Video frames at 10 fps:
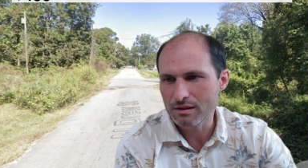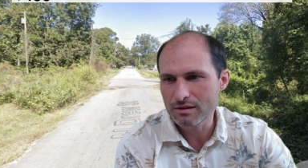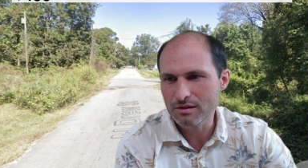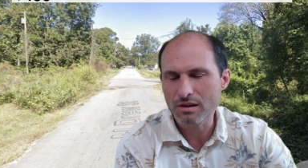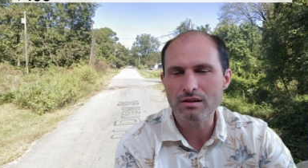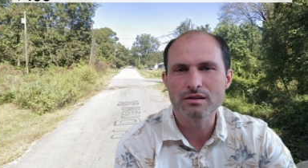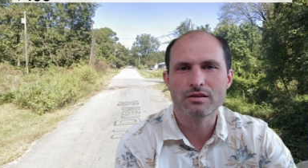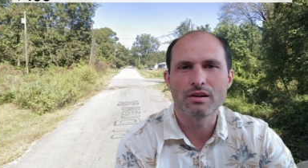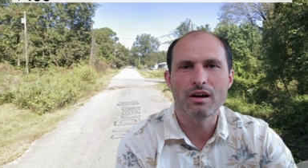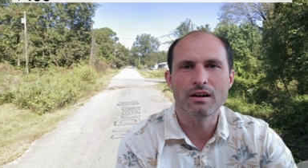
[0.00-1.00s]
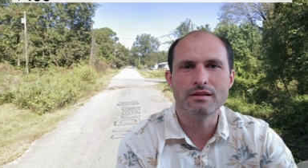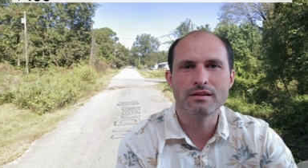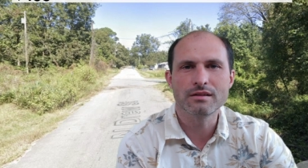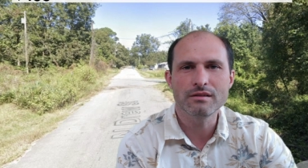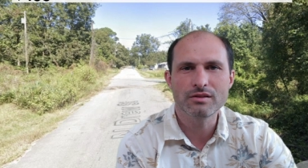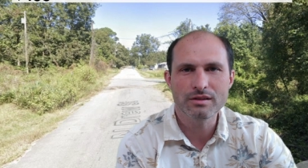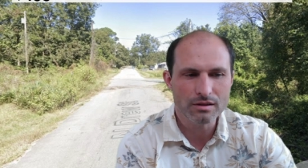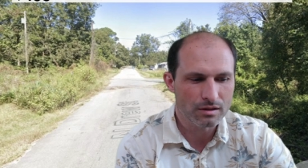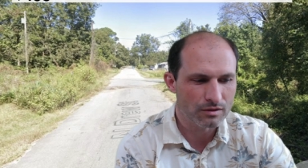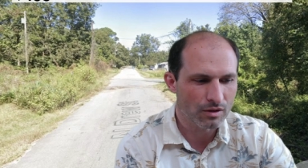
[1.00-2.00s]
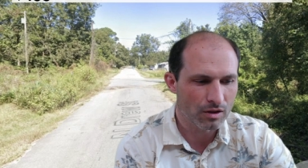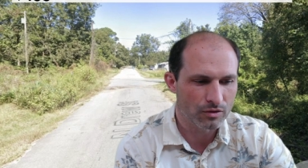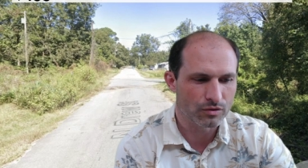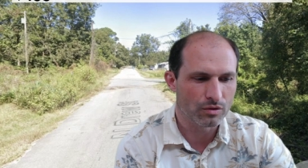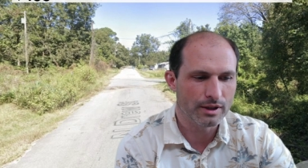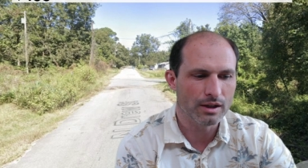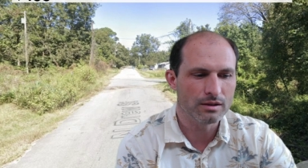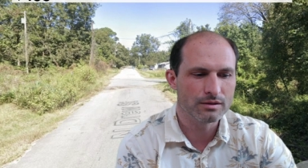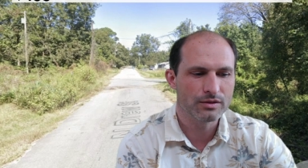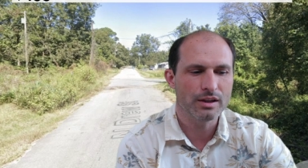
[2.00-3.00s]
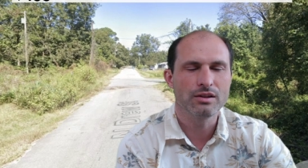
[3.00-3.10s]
this is Arkansas, and the stuff's still all sold out. Let's take a